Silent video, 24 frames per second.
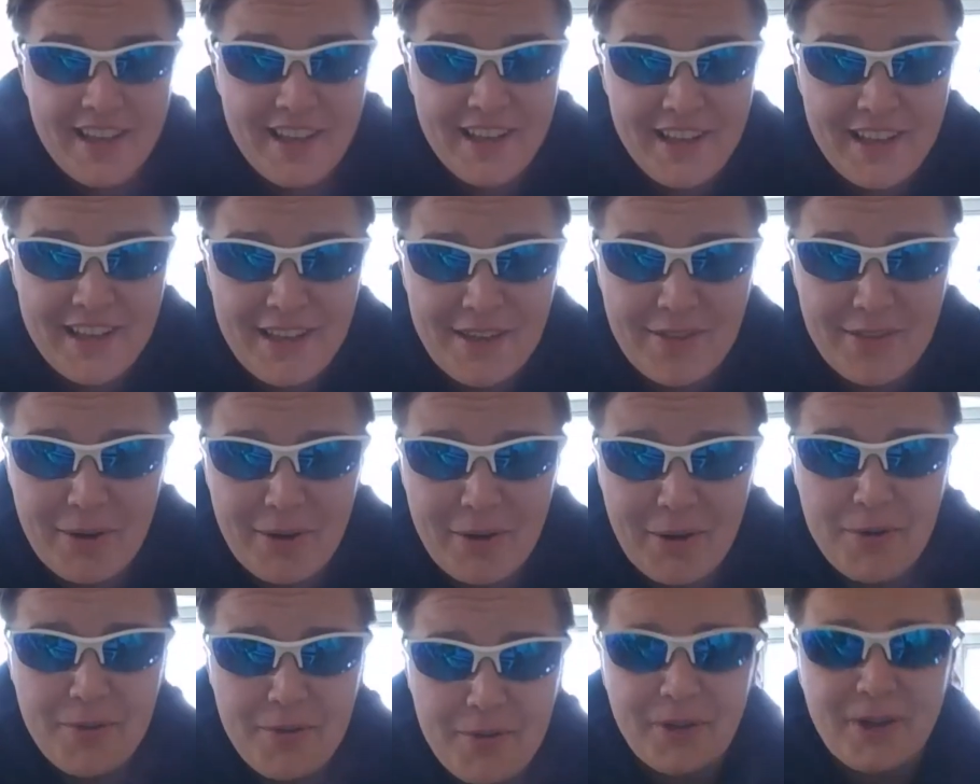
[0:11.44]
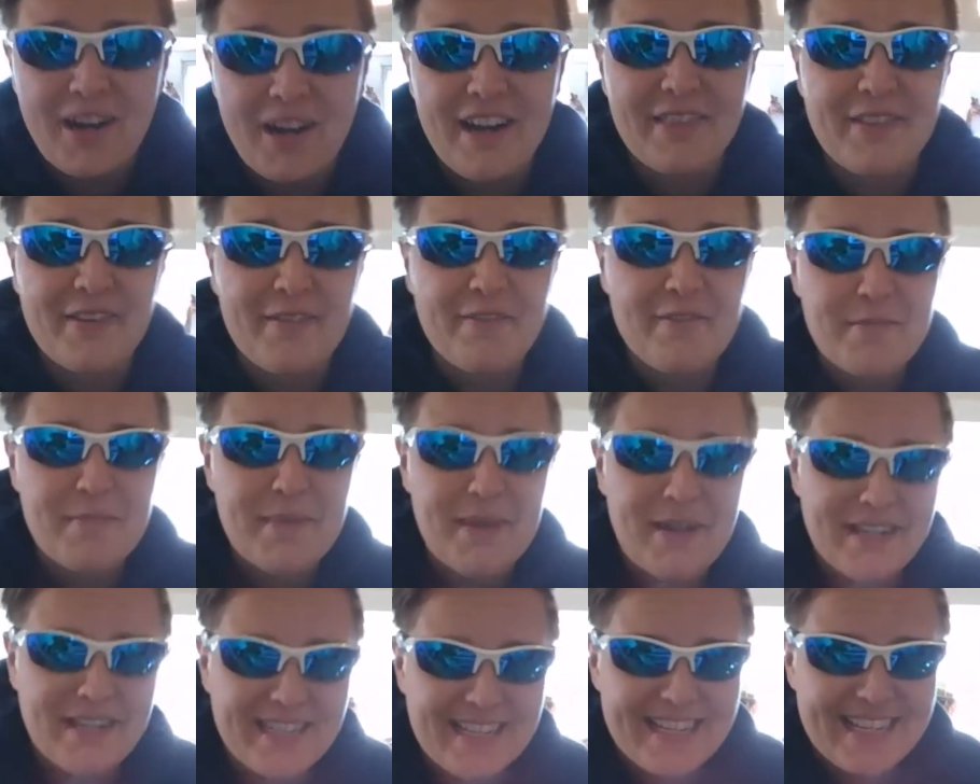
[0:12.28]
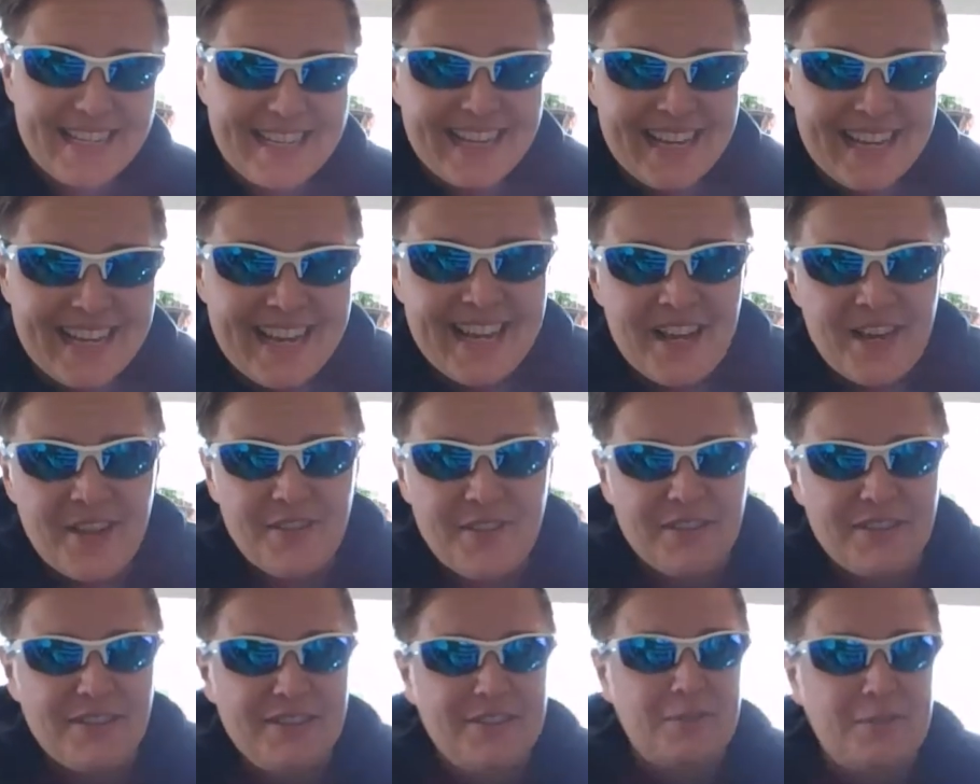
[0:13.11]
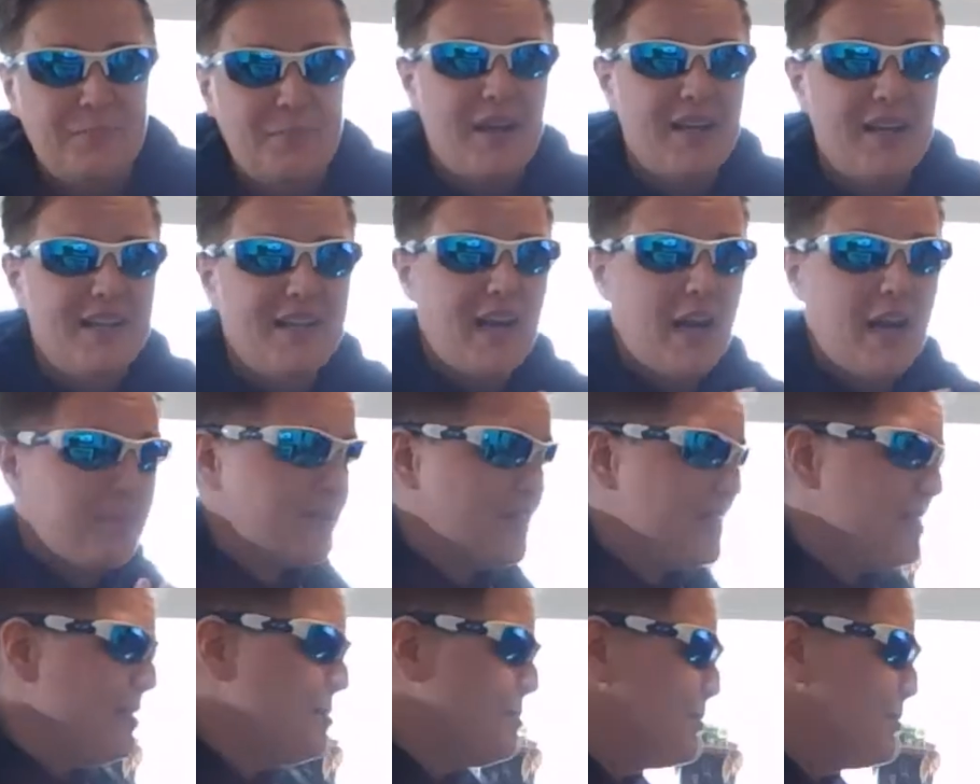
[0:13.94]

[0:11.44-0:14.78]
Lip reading: Hey there, ho there, hi there, everybody. This might not be the